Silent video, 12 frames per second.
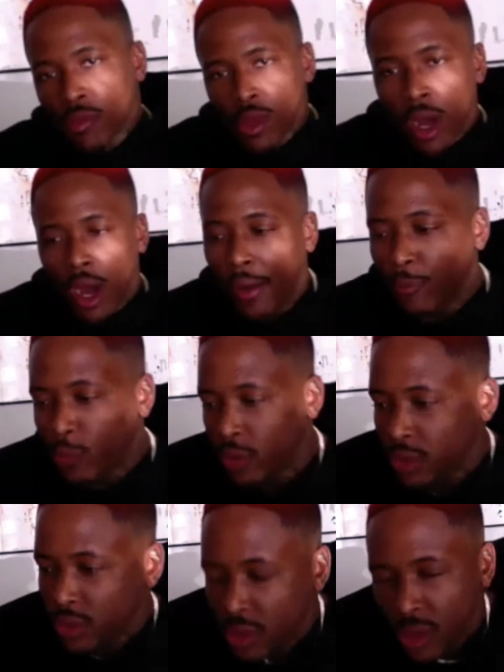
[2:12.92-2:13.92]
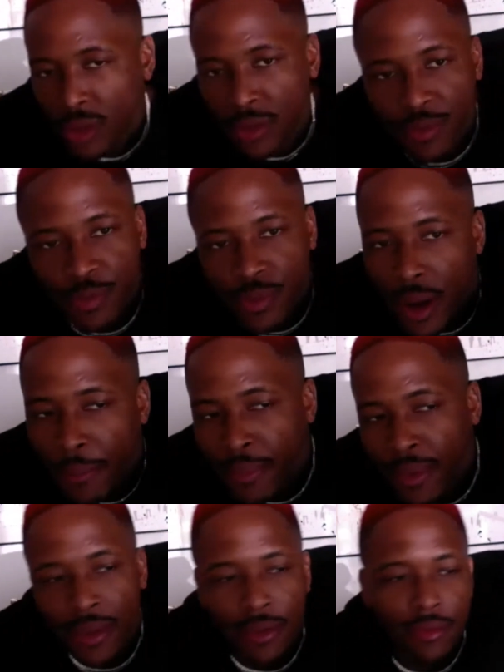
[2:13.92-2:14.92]
I'm really just I'm
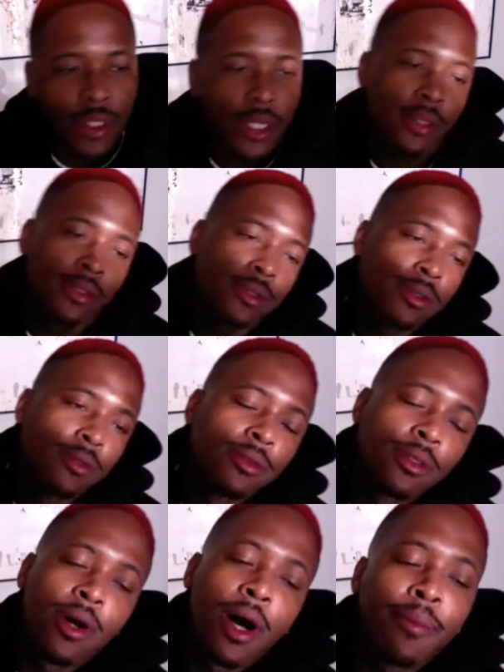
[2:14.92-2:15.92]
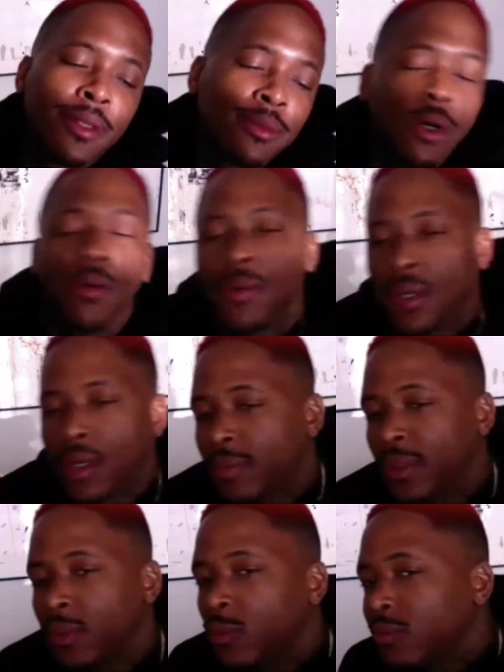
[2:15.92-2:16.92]
being regular. You know, I be around
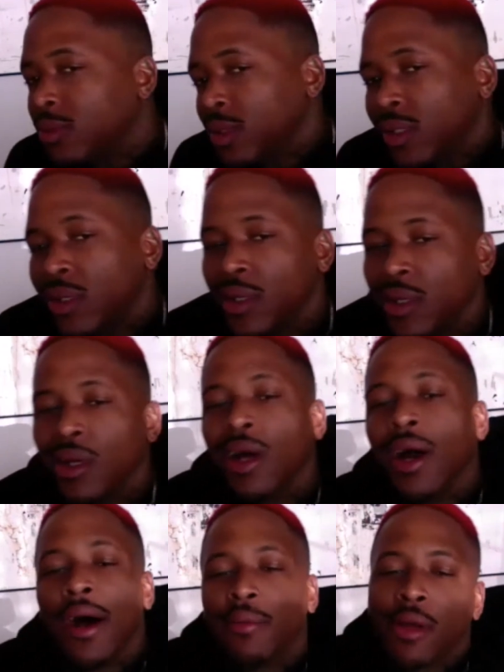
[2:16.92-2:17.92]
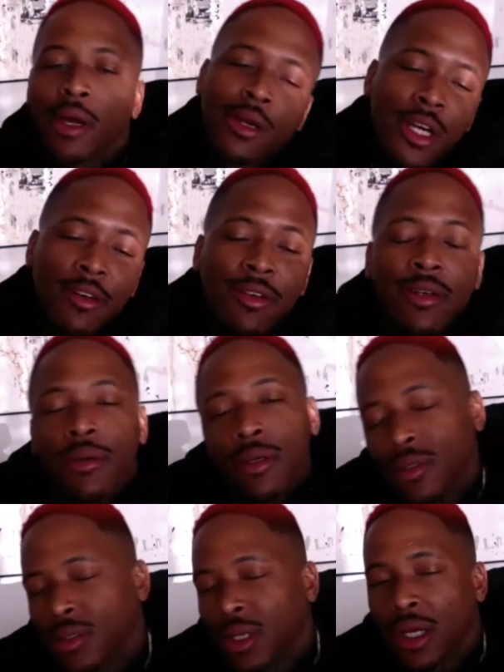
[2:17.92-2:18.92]
people, but I'm not never
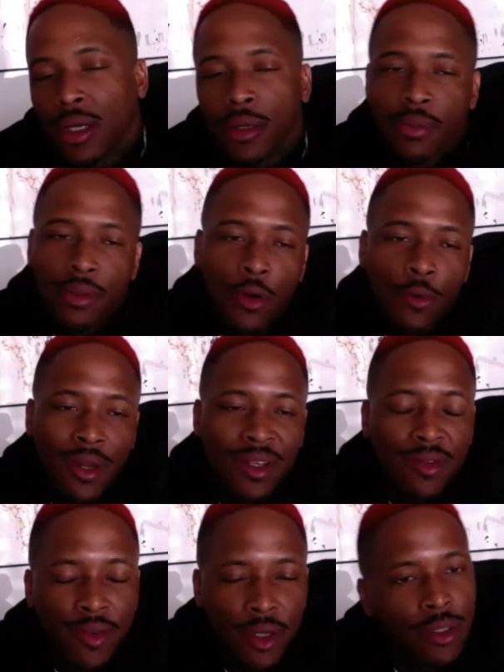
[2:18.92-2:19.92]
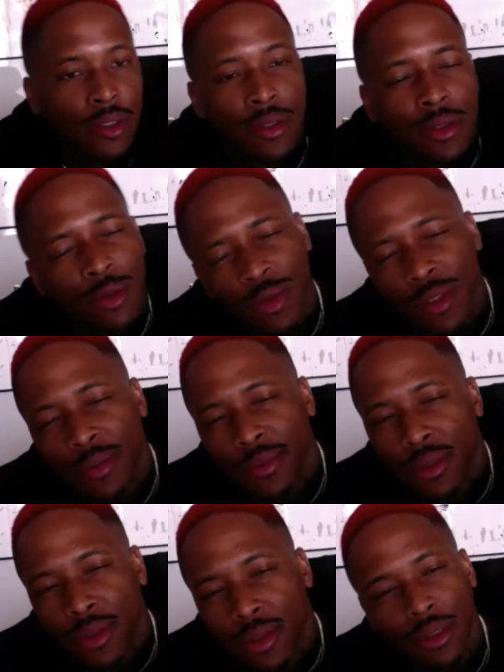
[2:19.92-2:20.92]
like up in nobody's face. You feel me?
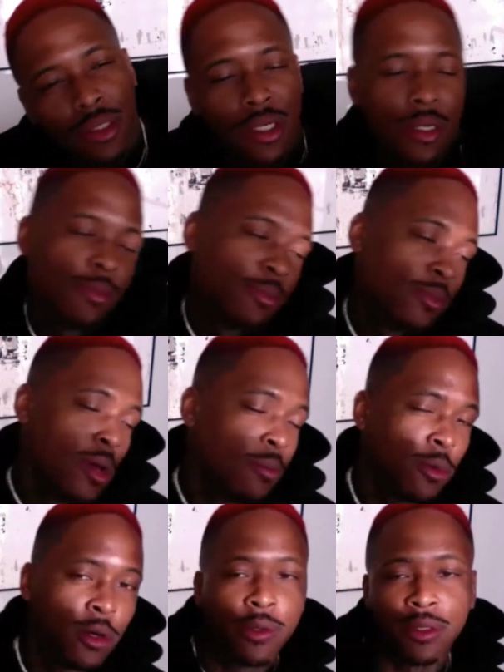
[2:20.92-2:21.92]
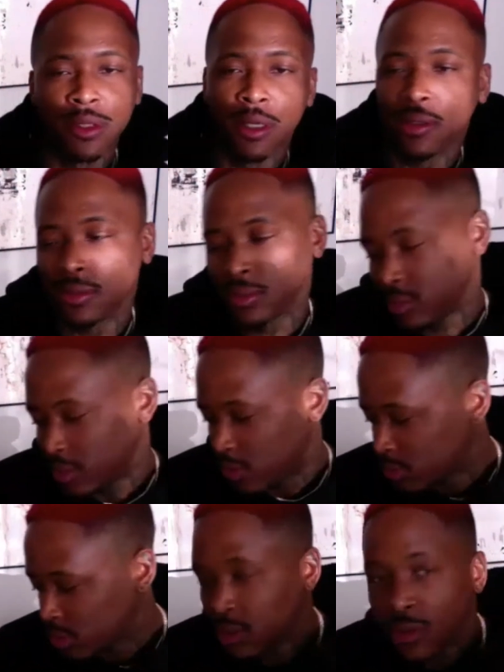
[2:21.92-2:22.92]
Like I'm I'm always like don't
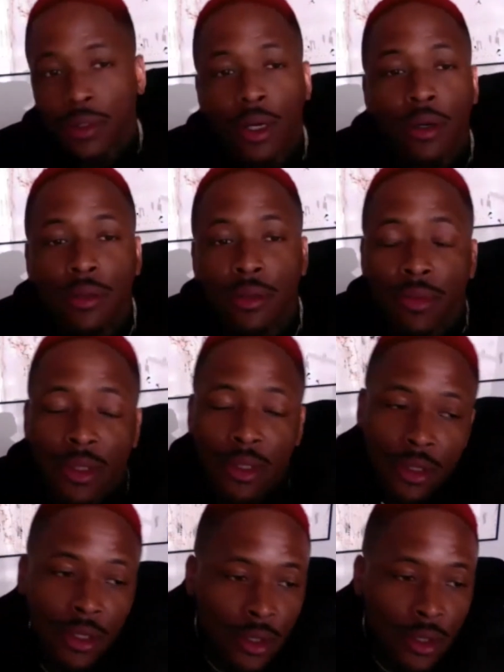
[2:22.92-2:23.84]
get too close to me.